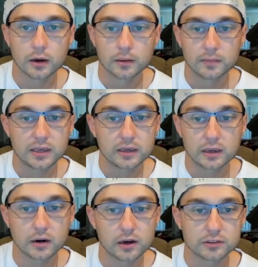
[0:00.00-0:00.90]
He
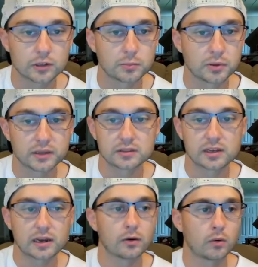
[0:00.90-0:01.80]
can also play
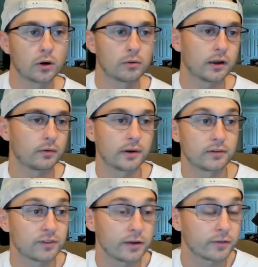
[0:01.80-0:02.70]
center or right wing.
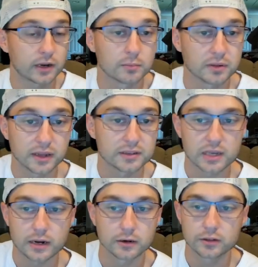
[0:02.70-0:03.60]
Frederick can play
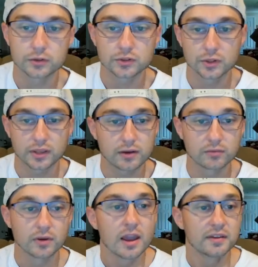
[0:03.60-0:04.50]
center too. So
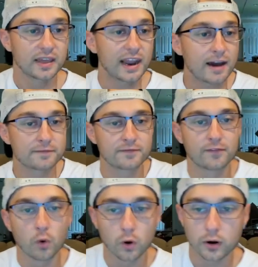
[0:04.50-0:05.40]
they have
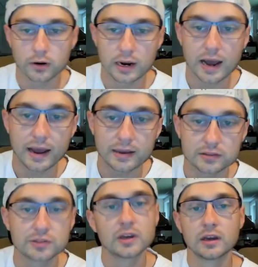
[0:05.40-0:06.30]
4
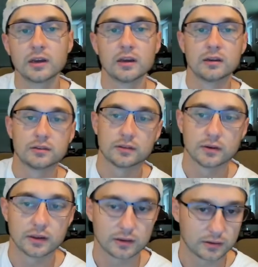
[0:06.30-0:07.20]
guys
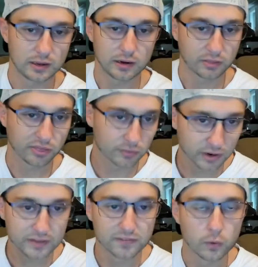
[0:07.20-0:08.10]
in
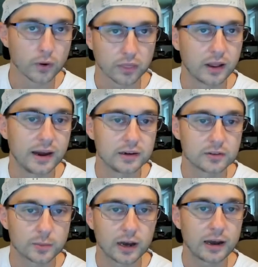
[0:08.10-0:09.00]
3 fourth line
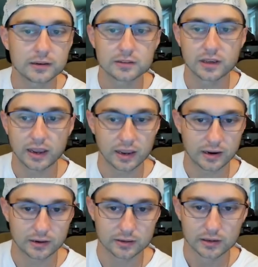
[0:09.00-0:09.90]
spots
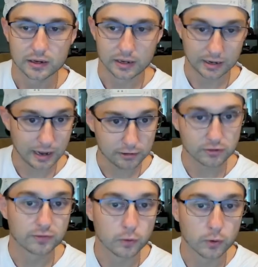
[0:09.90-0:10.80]
and an
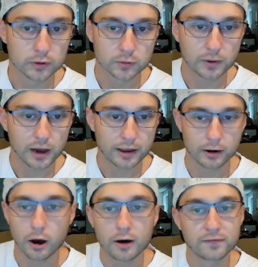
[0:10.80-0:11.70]
extra forward spot,
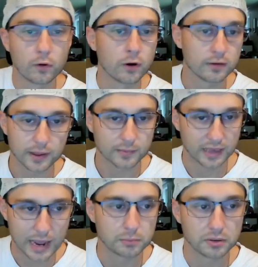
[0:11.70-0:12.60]
and all 4 of them
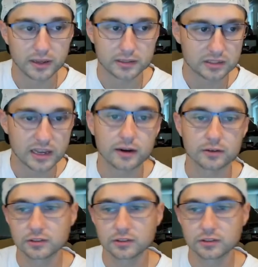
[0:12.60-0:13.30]
can play center.